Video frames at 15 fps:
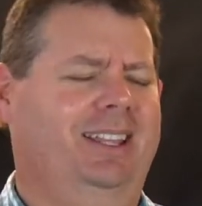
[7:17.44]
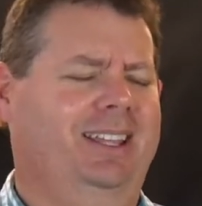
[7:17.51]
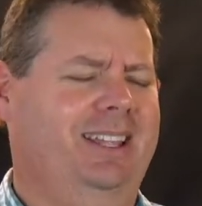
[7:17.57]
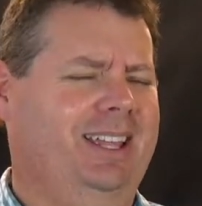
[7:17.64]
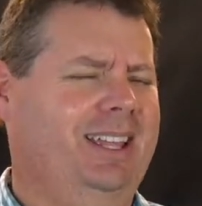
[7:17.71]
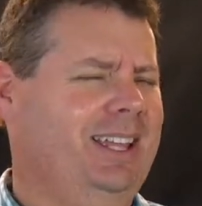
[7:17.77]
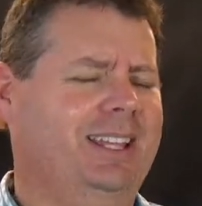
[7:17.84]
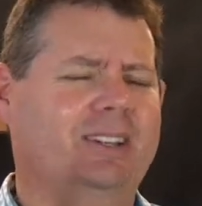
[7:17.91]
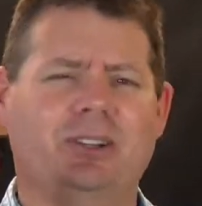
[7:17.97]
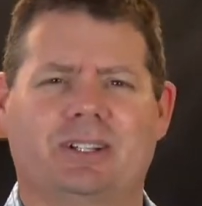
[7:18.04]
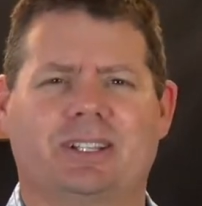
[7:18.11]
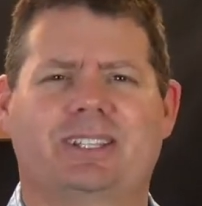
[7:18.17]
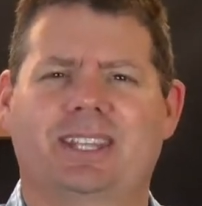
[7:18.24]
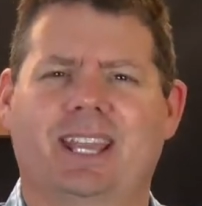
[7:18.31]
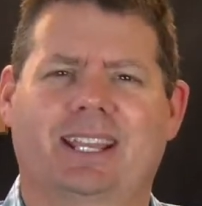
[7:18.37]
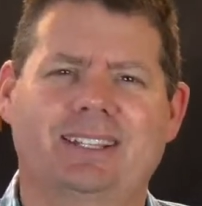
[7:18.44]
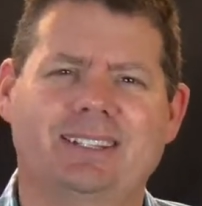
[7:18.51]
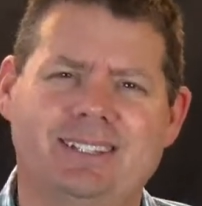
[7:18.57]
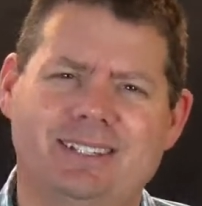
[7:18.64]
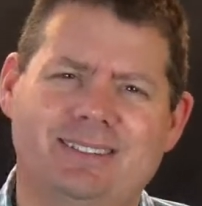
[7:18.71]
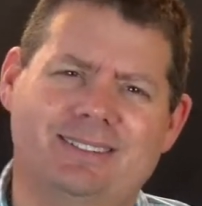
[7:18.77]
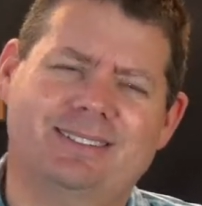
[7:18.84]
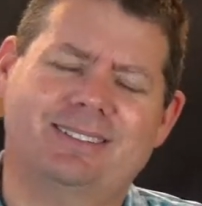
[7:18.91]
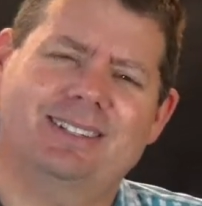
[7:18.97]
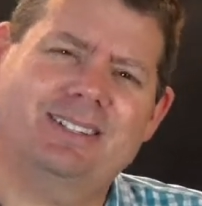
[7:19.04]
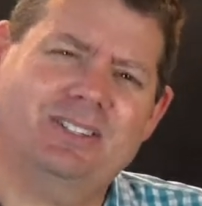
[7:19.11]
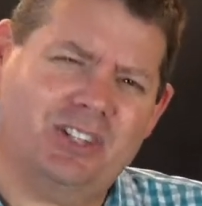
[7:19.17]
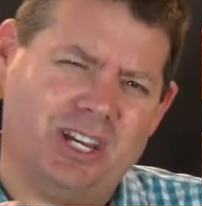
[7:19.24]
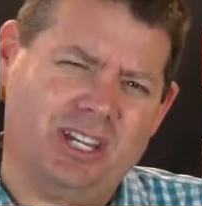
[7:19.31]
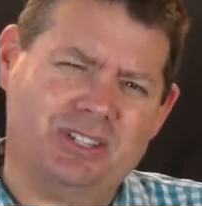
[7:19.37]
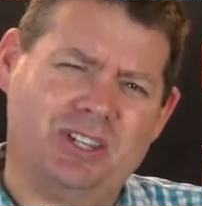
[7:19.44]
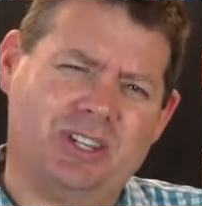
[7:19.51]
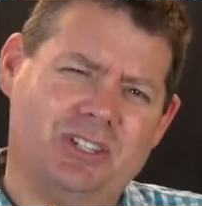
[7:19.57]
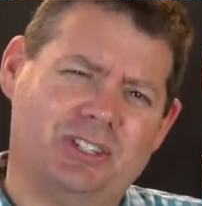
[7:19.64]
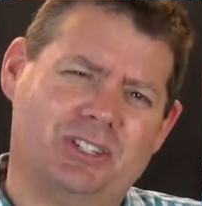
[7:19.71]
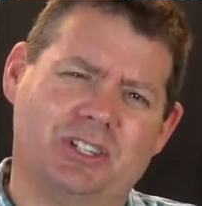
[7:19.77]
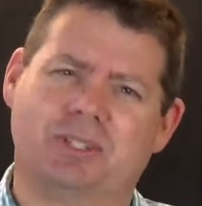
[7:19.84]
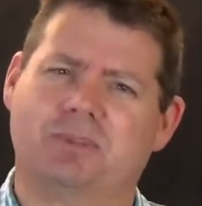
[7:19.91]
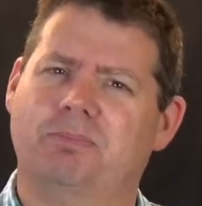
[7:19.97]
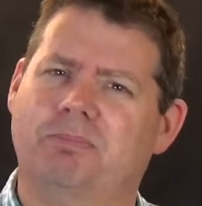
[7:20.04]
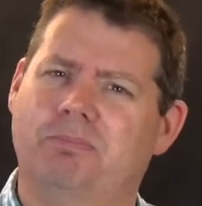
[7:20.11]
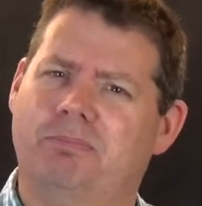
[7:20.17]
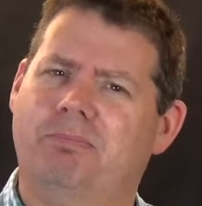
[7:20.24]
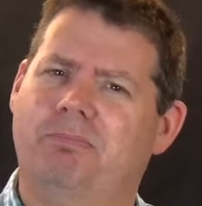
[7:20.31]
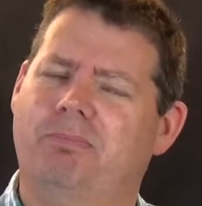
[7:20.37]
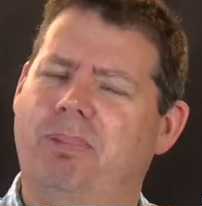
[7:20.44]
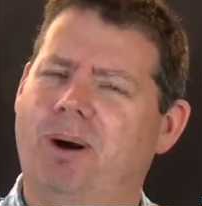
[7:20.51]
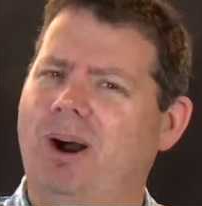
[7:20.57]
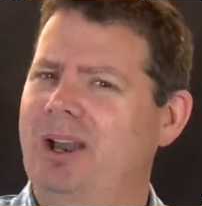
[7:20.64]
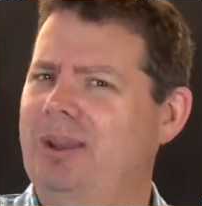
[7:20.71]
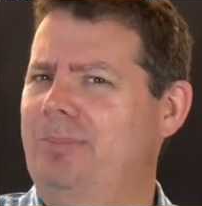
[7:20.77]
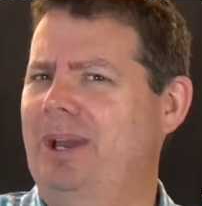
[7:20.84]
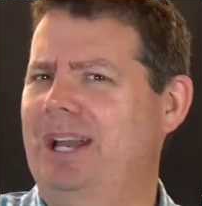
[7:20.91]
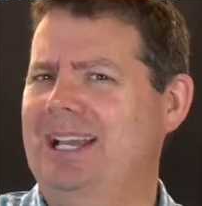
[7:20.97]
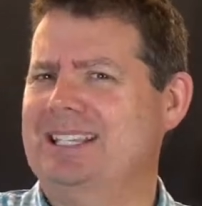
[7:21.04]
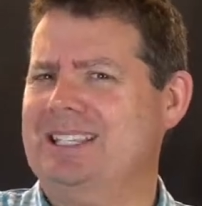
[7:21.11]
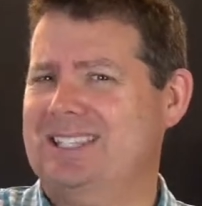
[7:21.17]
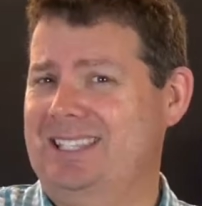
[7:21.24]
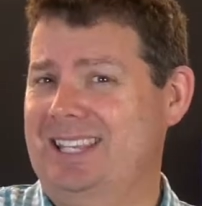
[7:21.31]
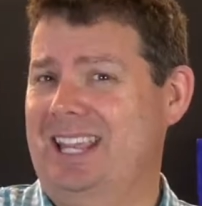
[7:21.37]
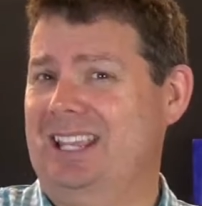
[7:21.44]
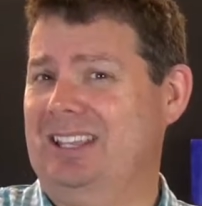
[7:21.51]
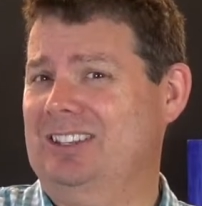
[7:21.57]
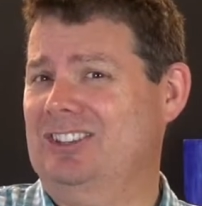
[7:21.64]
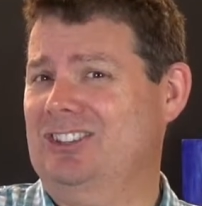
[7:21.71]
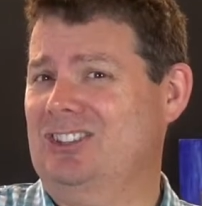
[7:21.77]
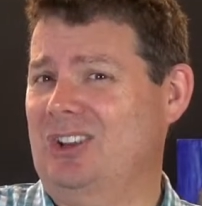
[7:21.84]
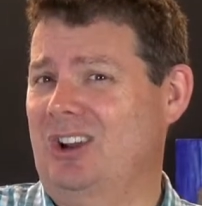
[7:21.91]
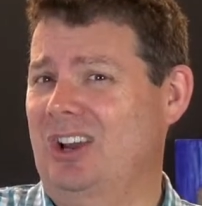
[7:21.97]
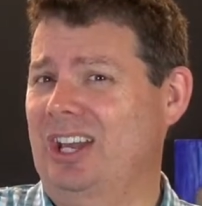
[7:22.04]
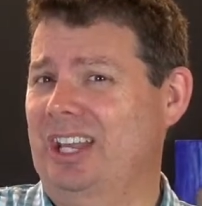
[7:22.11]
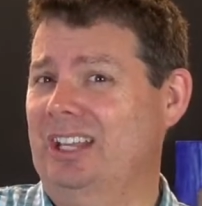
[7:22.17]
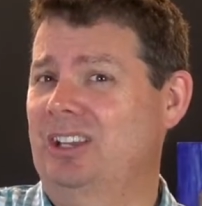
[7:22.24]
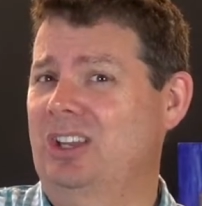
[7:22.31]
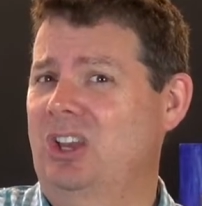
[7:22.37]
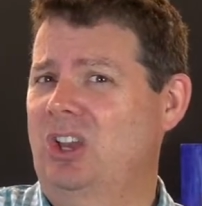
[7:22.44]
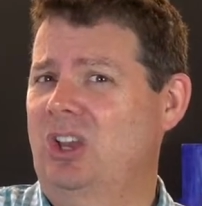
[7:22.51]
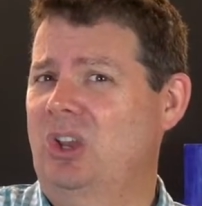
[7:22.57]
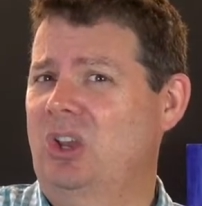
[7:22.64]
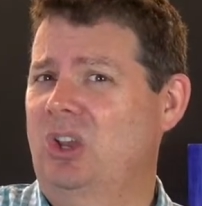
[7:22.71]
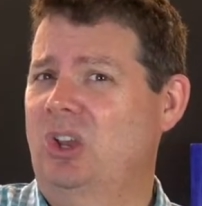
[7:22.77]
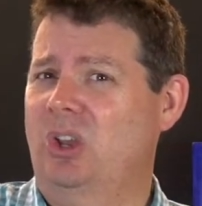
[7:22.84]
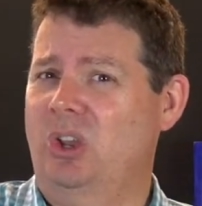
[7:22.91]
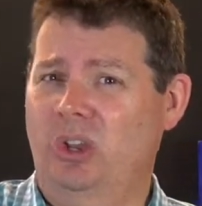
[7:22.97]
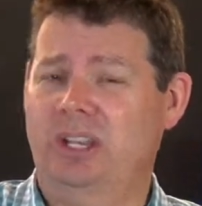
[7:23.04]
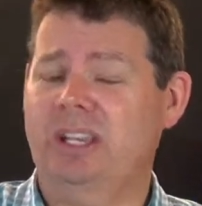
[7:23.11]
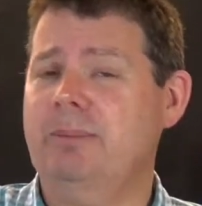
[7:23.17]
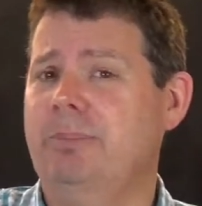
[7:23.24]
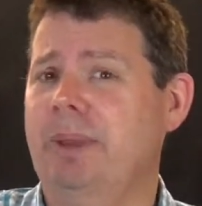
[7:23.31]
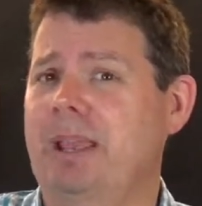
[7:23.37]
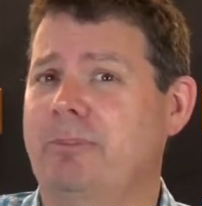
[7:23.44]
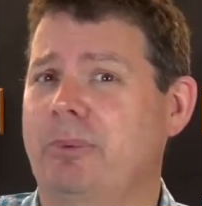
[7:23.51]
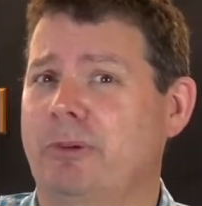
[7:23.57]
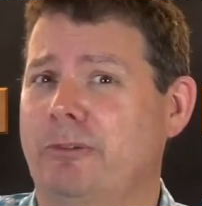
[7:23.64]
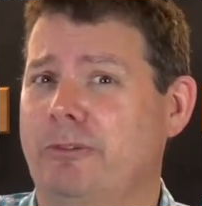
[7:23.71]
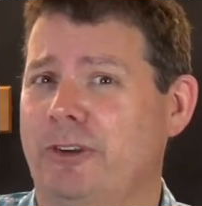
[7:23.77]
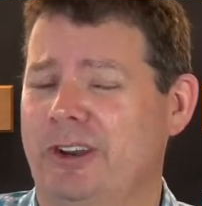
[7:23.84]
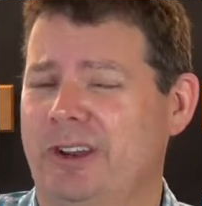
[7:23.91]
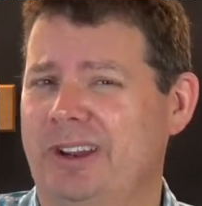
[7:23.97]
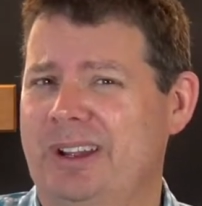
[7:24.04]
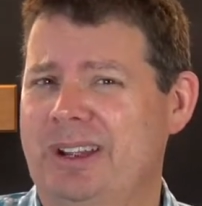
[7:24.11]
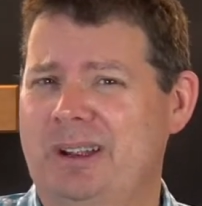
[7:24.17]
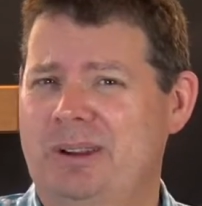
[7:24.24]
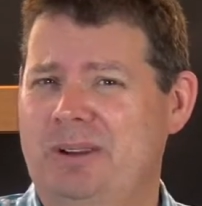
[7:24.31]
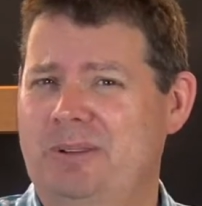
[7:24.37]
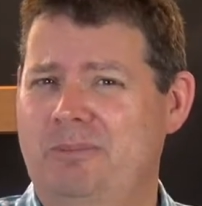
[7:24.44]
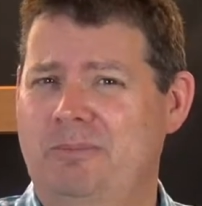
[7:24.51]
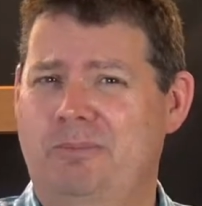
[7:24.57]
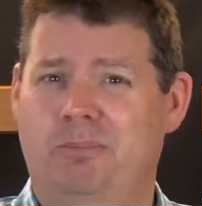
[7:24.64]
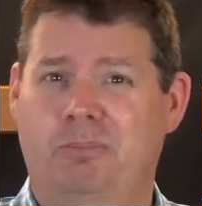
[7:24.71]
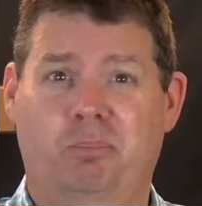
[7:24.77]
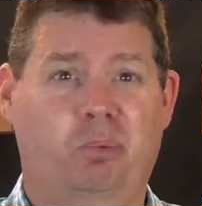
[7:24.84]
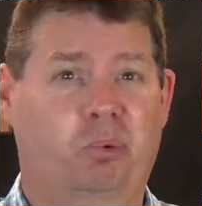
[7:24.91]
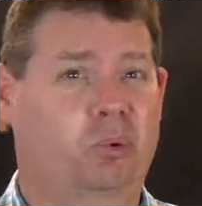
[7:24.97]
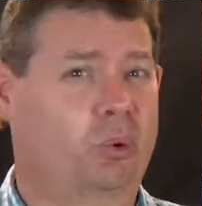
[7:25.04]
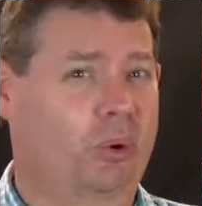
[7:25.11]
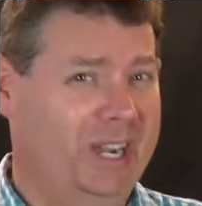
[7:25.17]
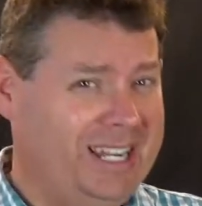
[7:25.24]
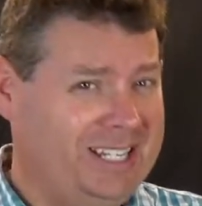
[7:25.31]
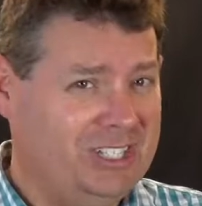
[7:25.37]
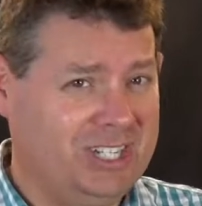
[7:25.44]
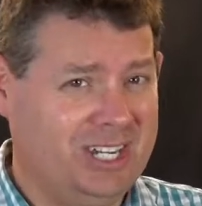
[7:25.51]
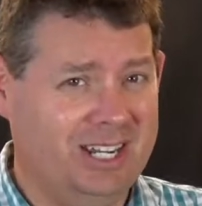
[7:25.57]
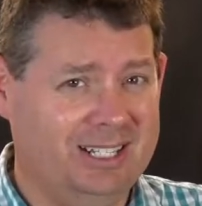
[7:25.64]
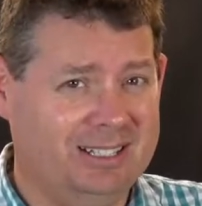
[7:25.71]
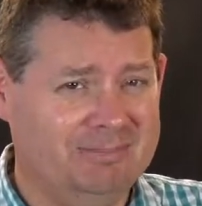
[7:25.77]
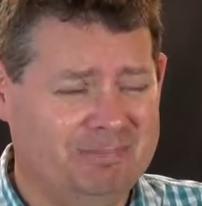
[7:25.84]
Hang on a second, did Jesus just bypass sick, dying, hurting people for preaching?